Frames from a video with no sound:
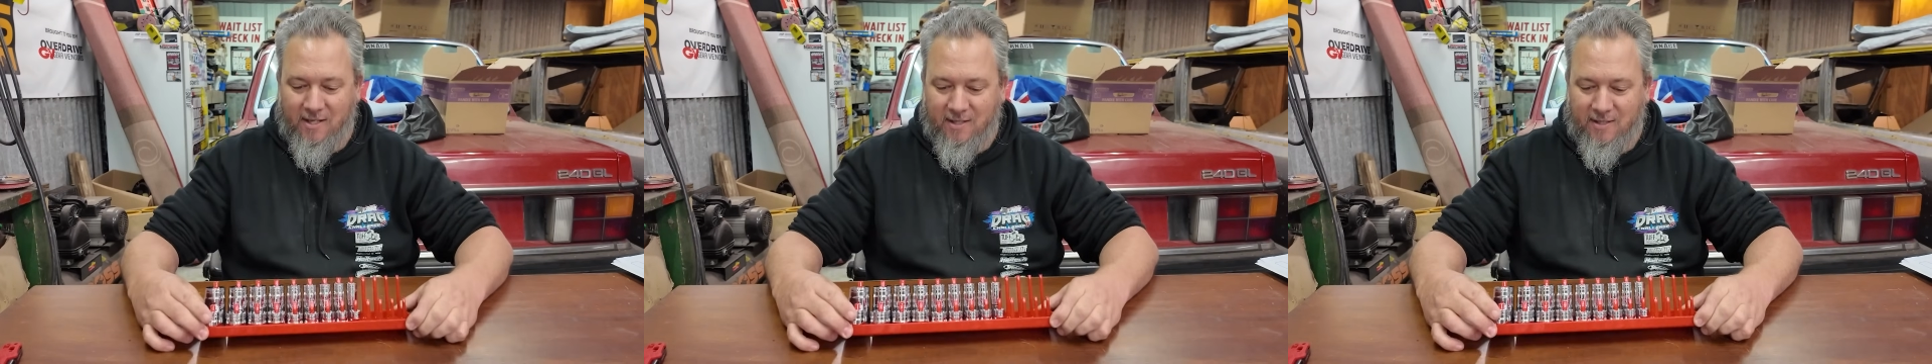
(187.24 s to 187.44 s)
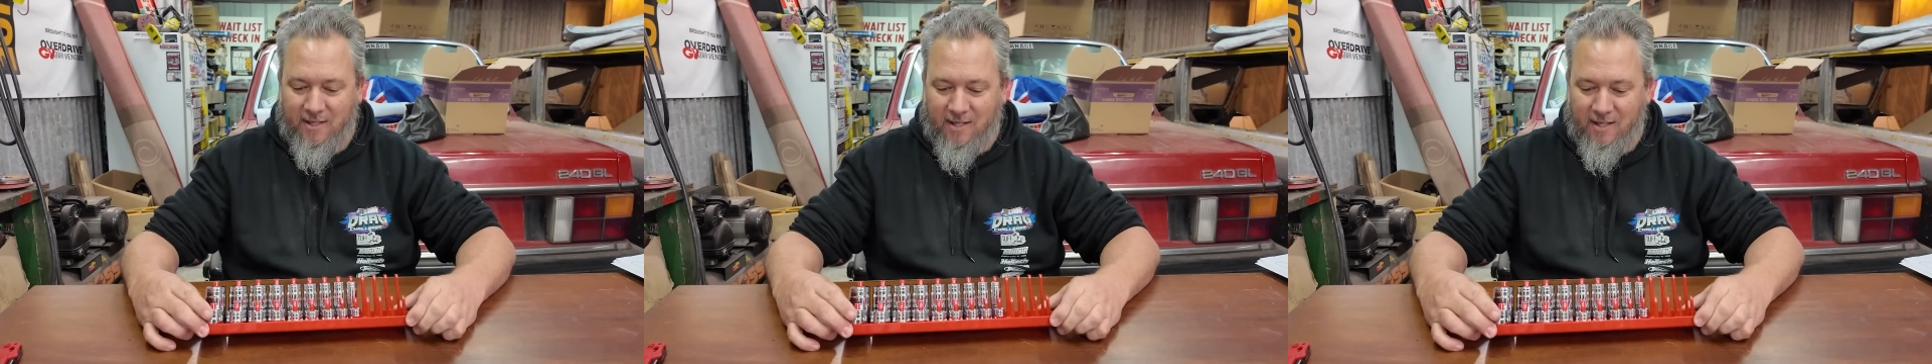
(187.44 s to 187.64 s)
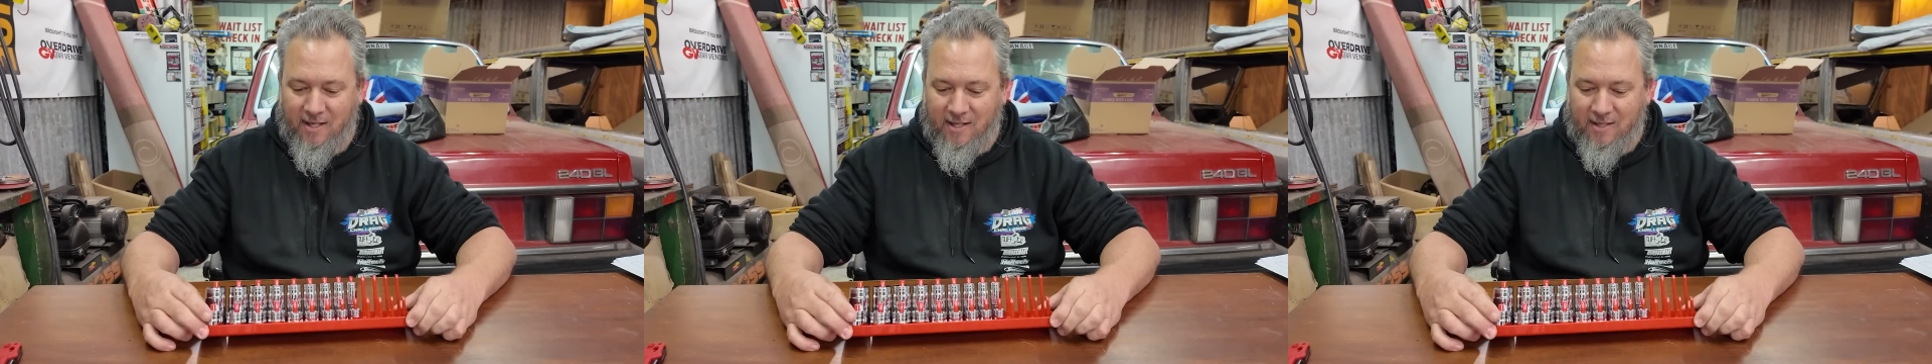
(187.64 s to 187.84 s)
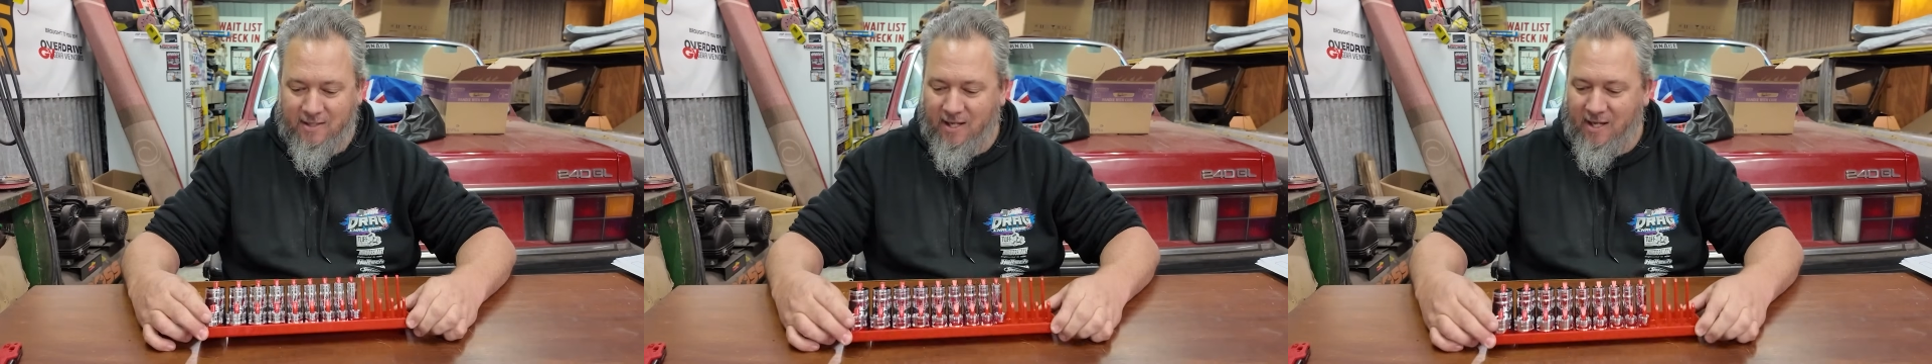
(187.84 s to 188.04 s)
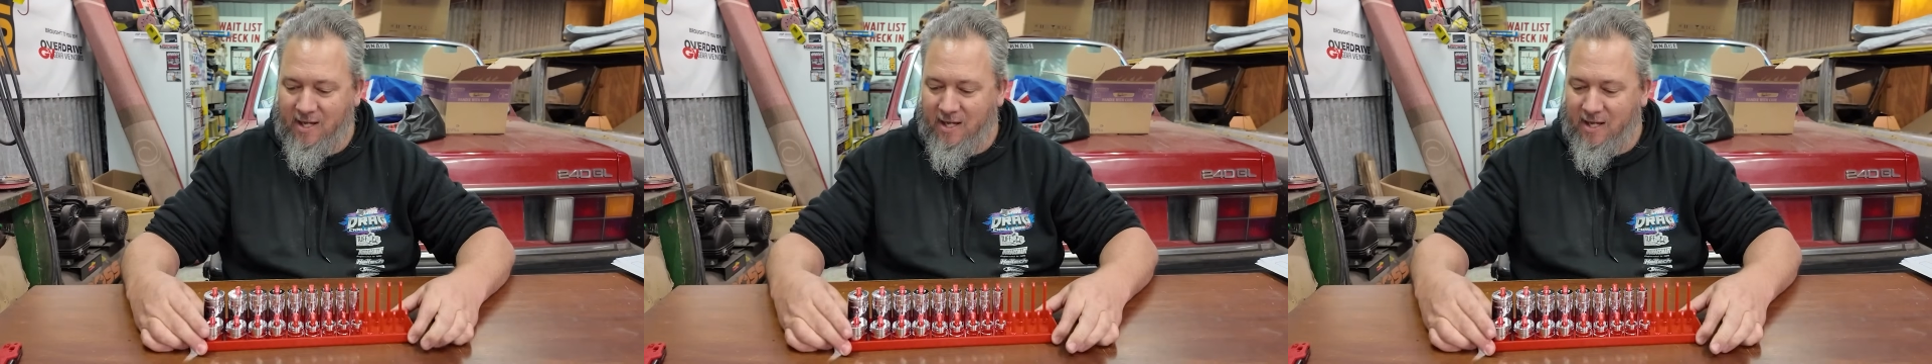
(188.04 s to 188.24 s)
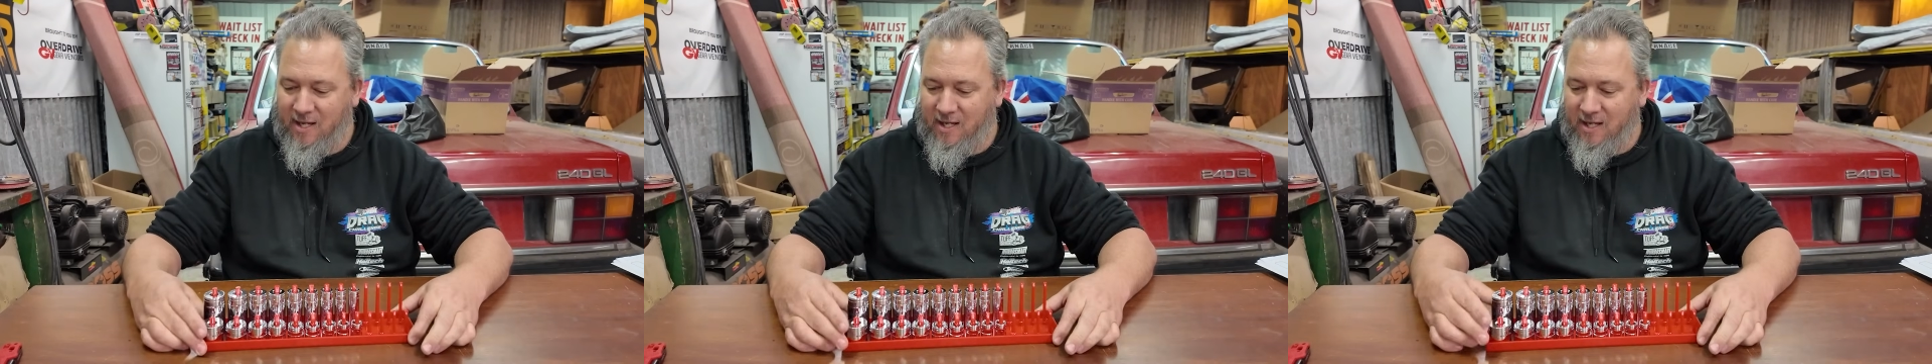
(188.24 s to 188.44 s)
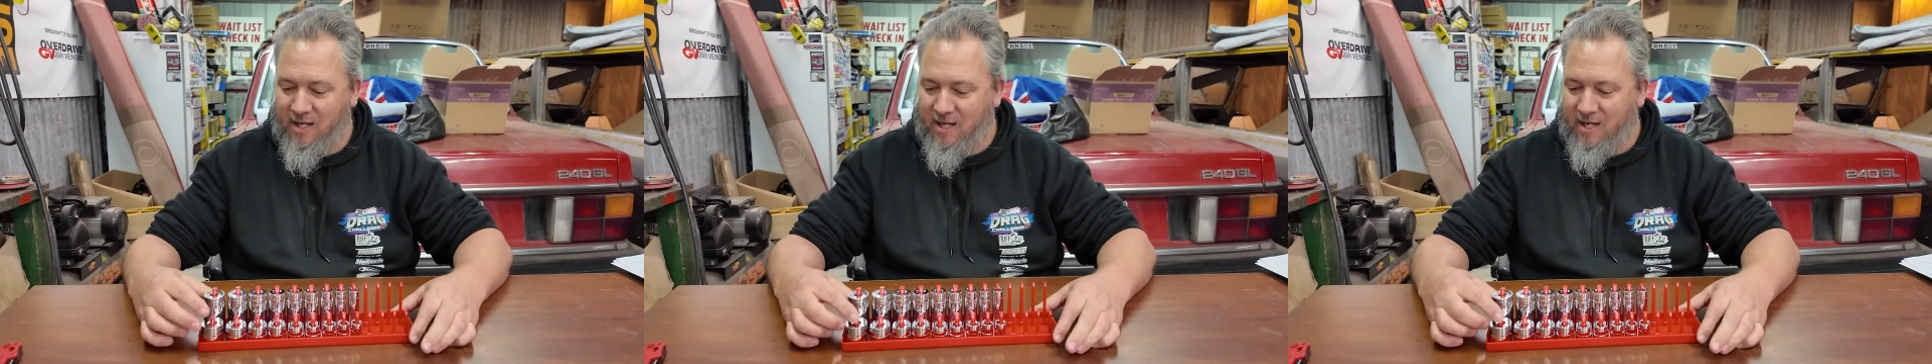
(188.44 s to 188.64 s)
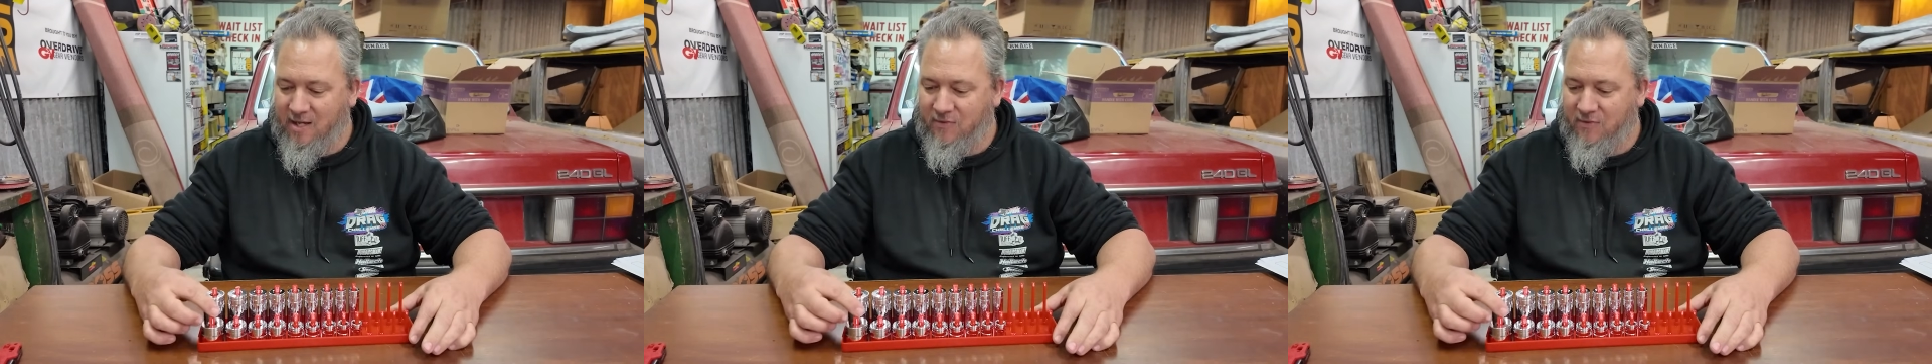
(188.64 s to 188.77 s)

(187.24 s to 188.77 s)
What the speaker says: So there's a